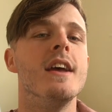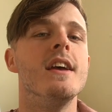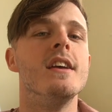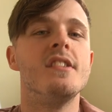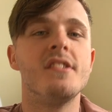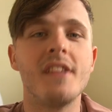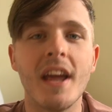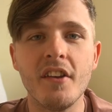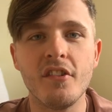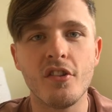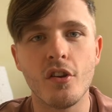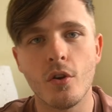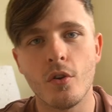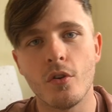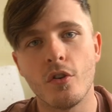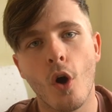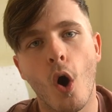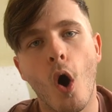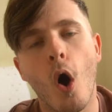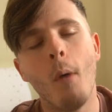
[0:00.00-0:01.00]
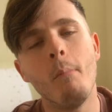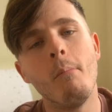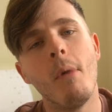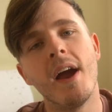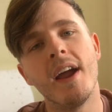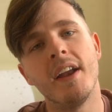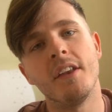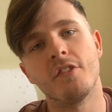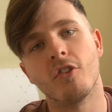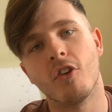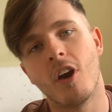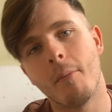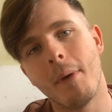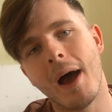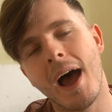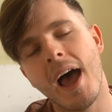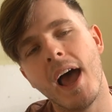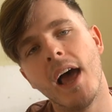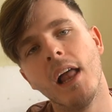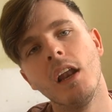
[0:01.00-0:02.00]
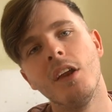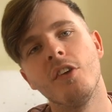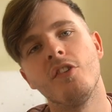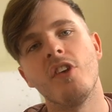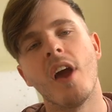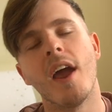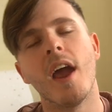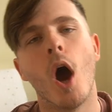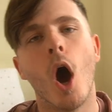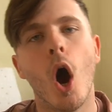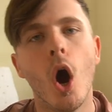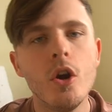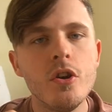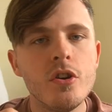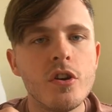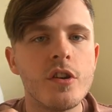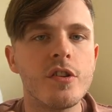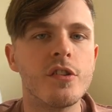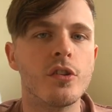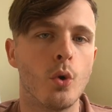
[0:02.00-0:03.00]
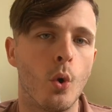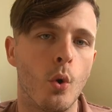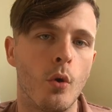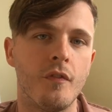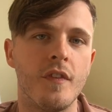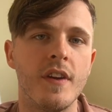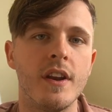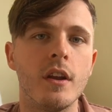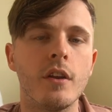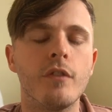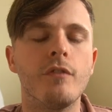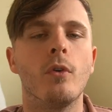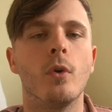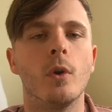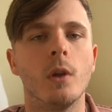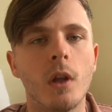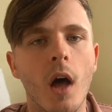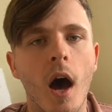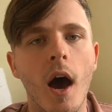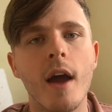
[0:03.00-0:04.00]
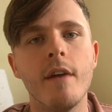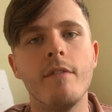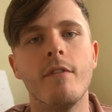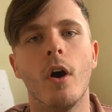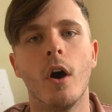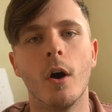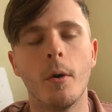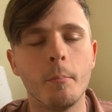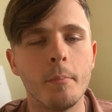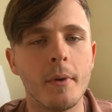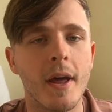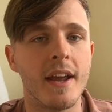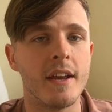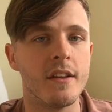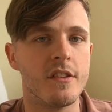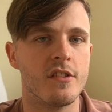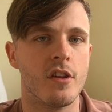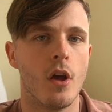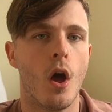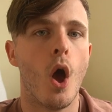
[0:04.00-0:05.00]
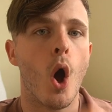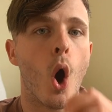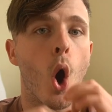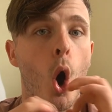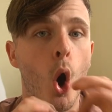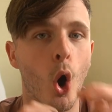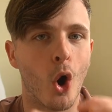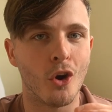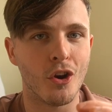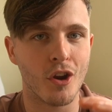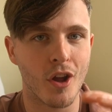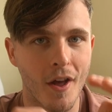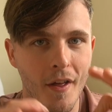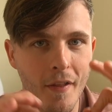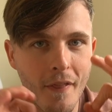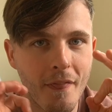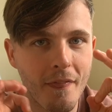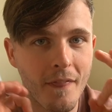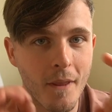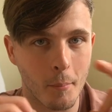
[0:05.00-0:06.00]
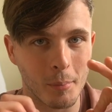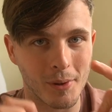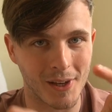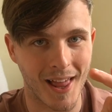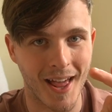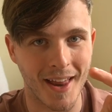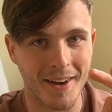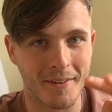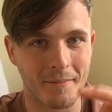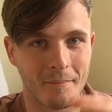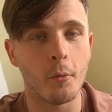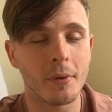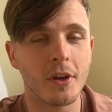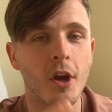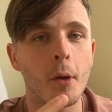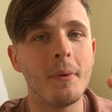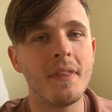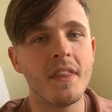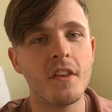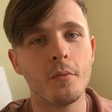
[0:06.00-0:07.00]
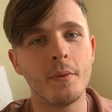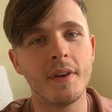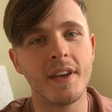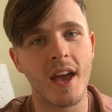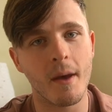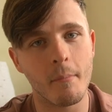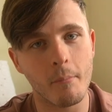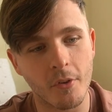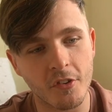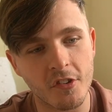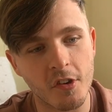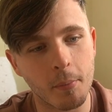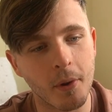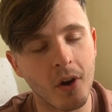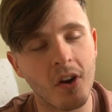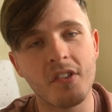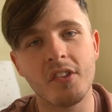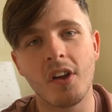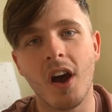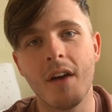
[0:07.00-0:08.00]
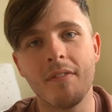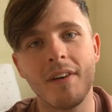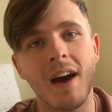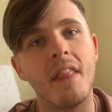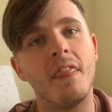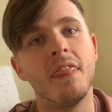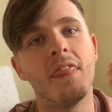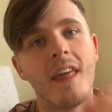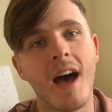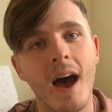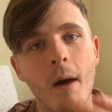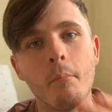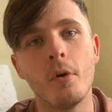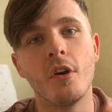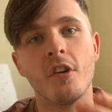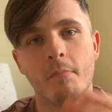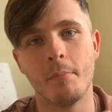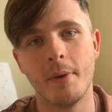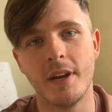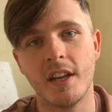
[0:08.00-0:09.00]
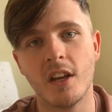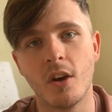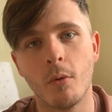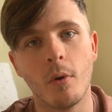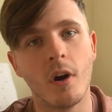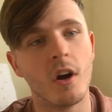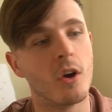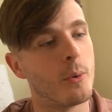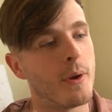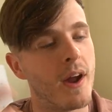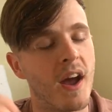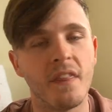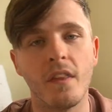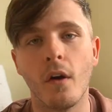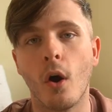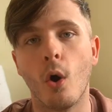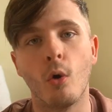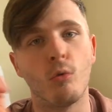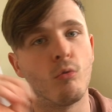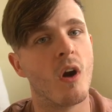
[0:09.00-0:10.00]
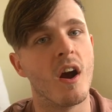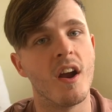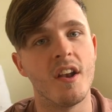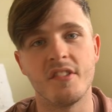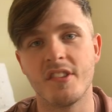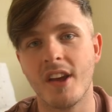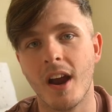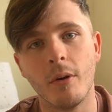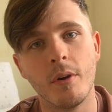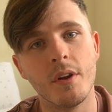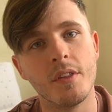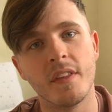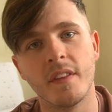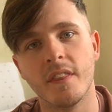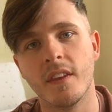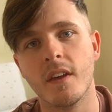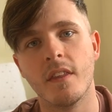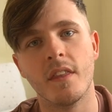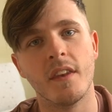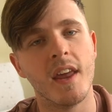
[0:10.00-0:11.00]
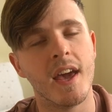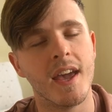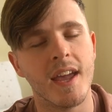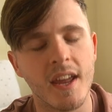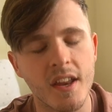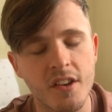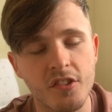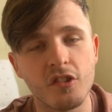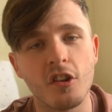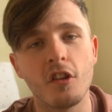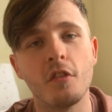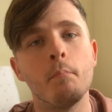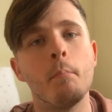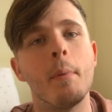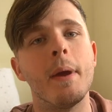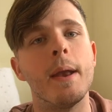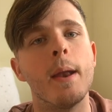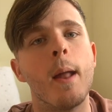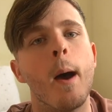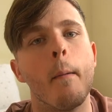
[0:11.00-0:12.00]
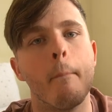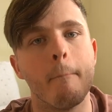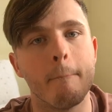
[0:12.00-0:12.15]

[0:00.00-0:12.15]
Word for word: Stay tuned on my Instagram at L S J underscore fitness for live updates on the plan. It'll be coming this weekend, but to be honest, I've had that much media work. We had the whole Ryan Terry thing the other day. It's just been